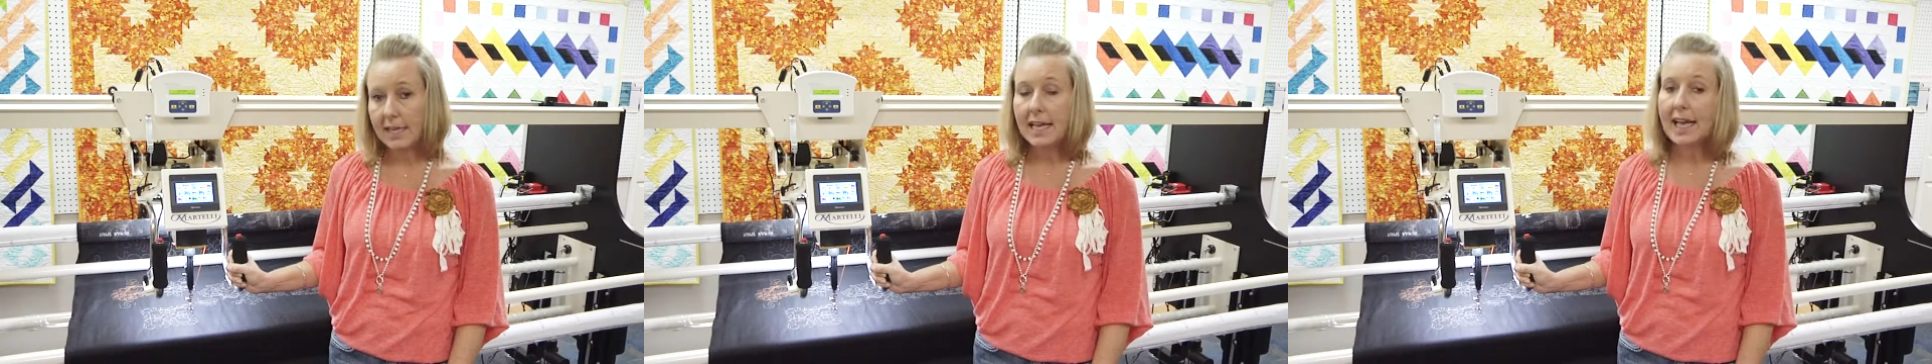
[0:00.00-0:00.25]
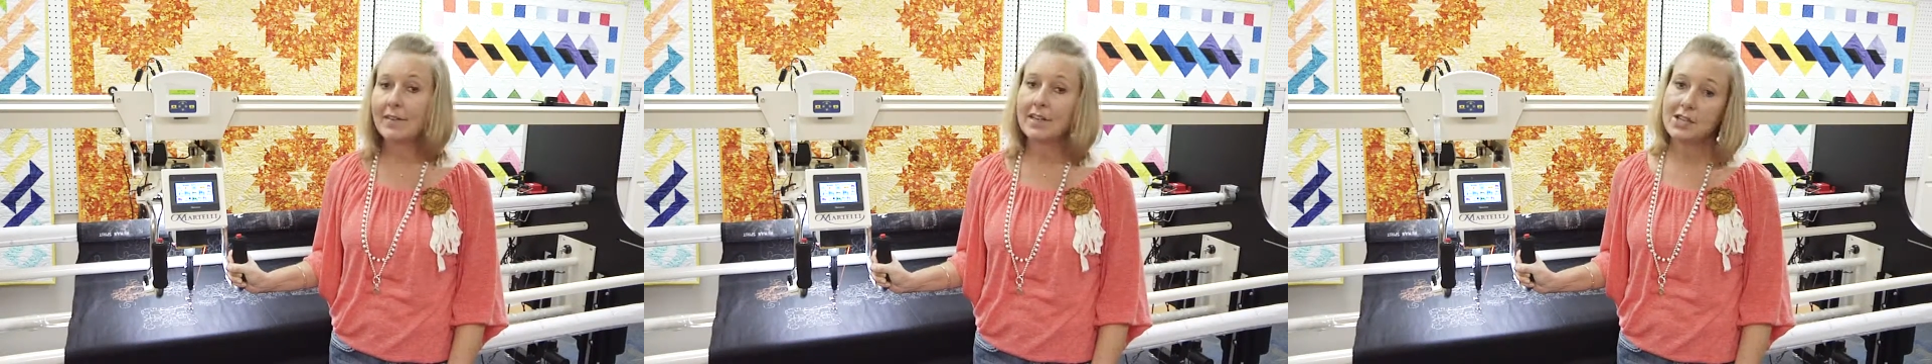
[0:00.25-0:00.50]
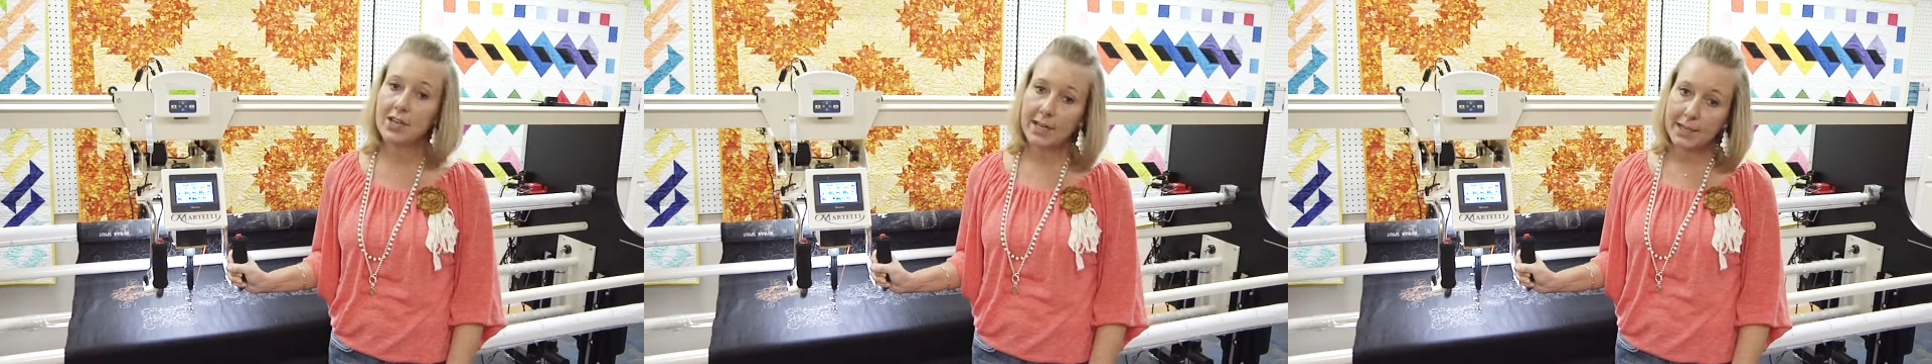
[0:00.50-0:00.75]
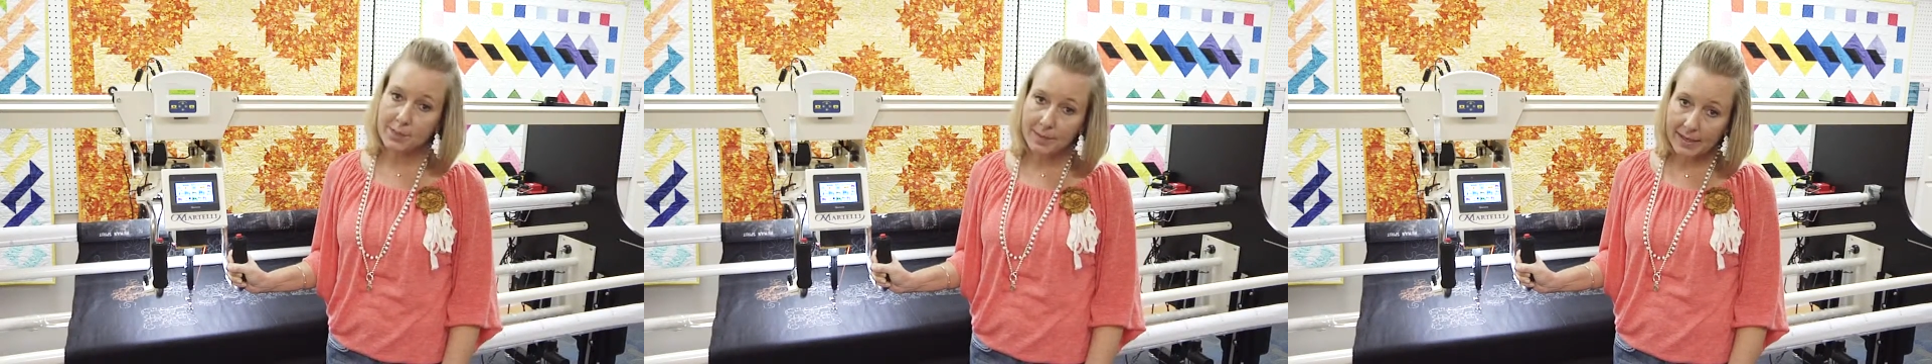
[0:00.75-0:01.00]
Have I
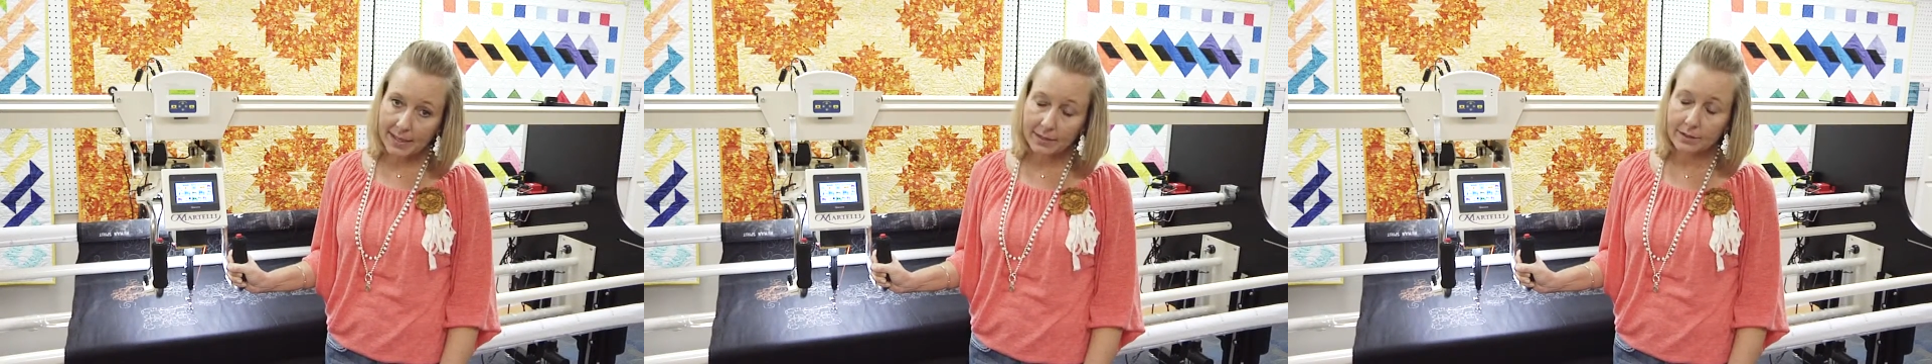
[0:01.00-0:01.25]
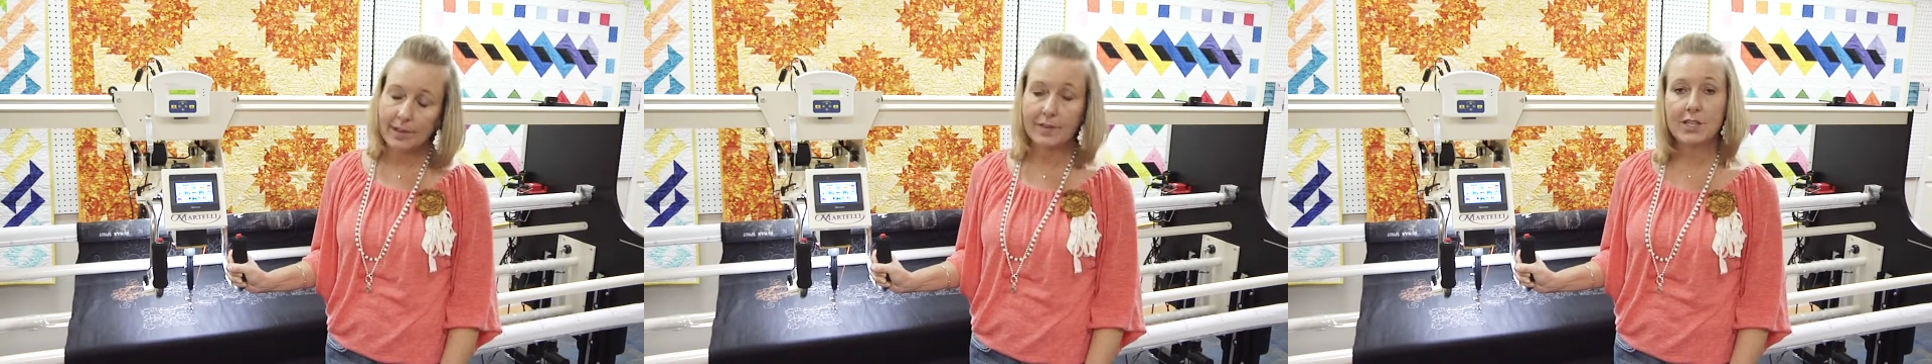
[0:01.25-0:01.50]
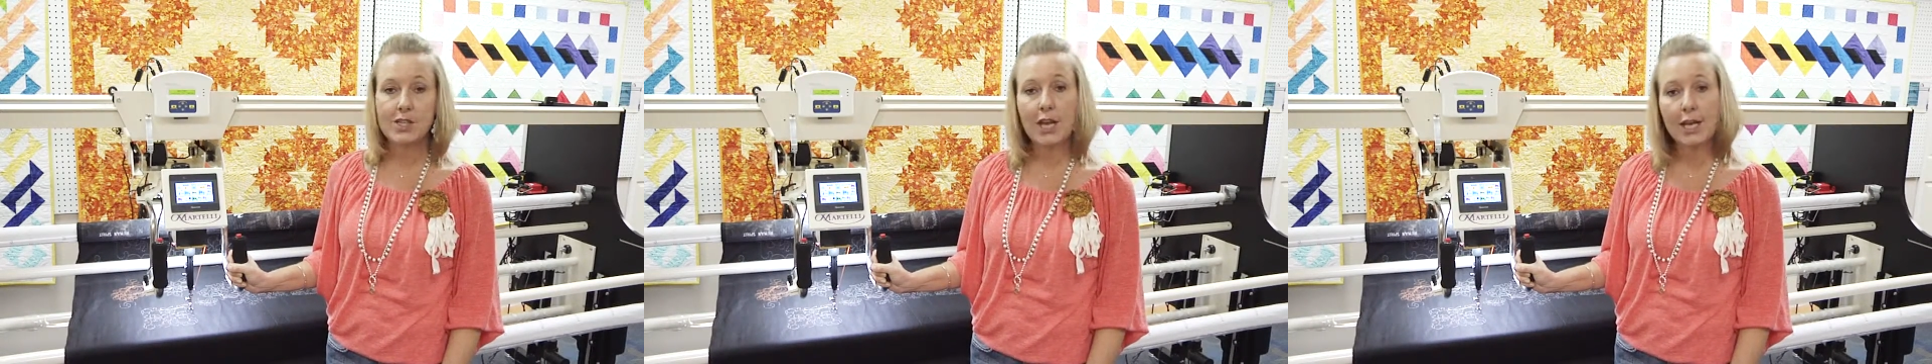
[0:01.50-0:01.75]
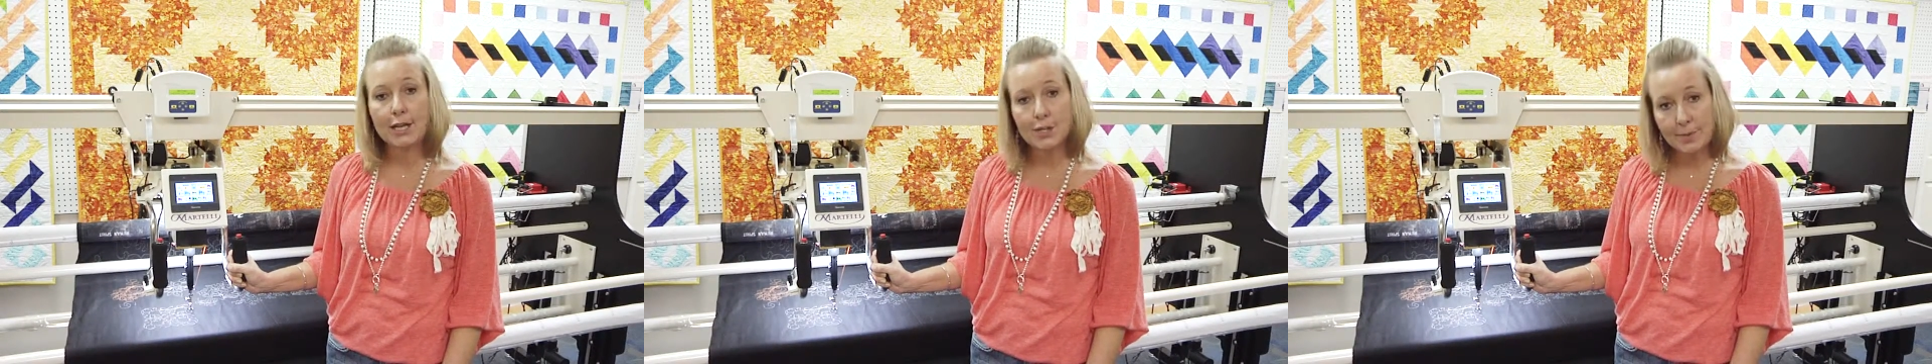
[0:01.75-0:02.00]
changed my needle? Have I
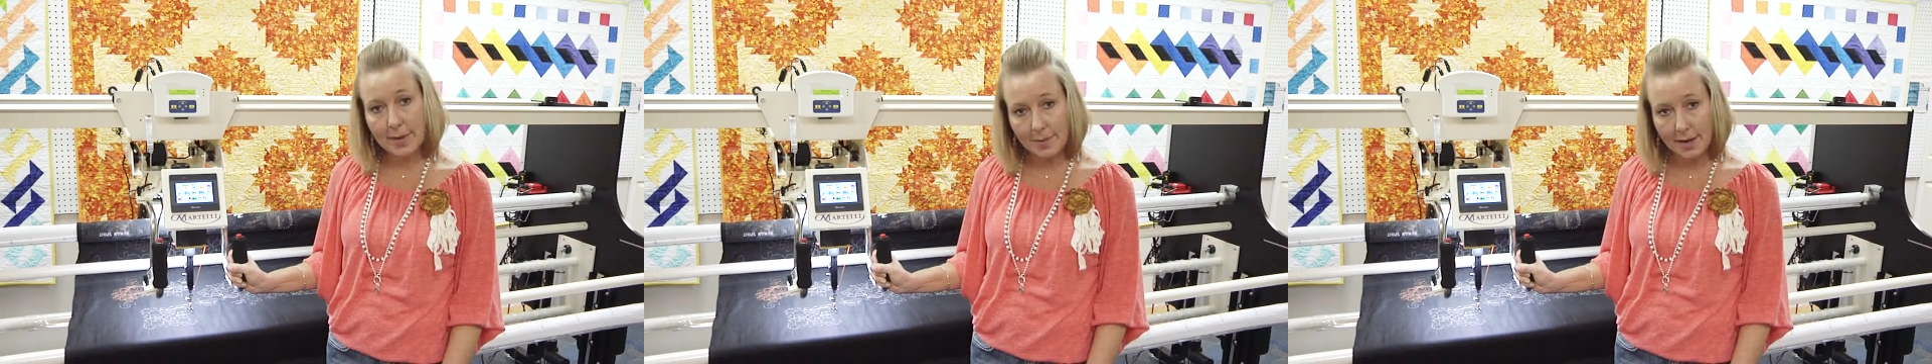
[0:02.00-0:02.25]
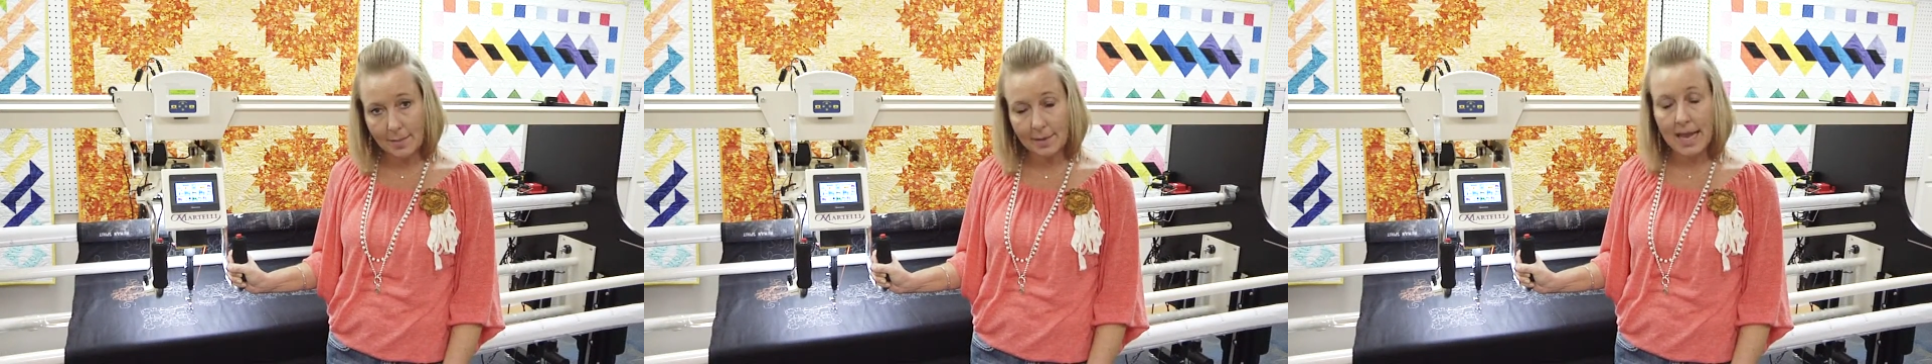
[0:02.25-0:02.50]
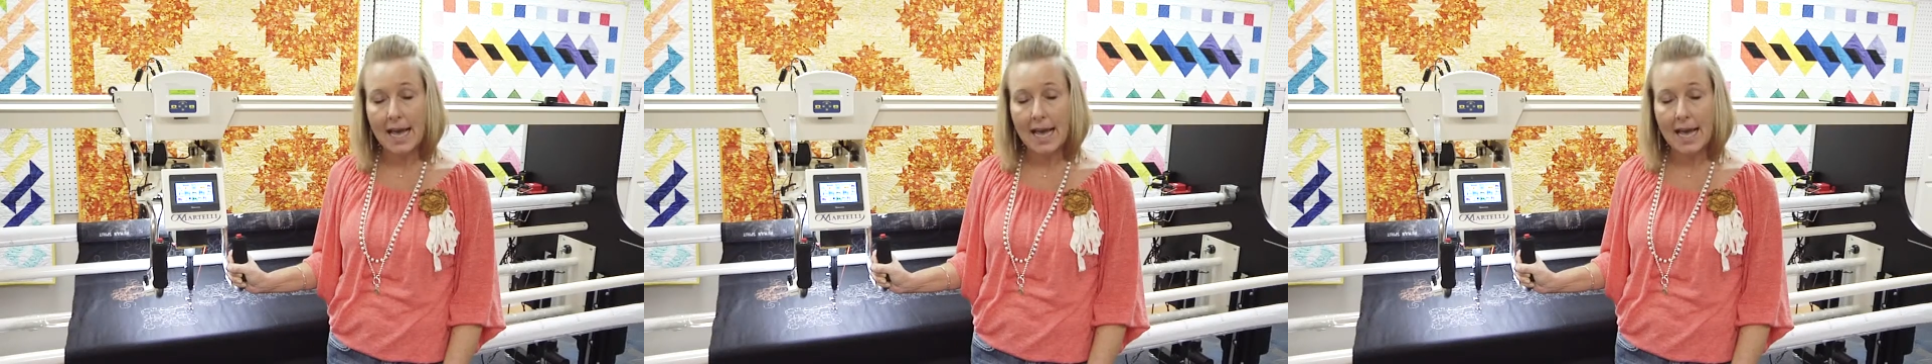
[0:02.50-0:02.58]
changed my bobbin?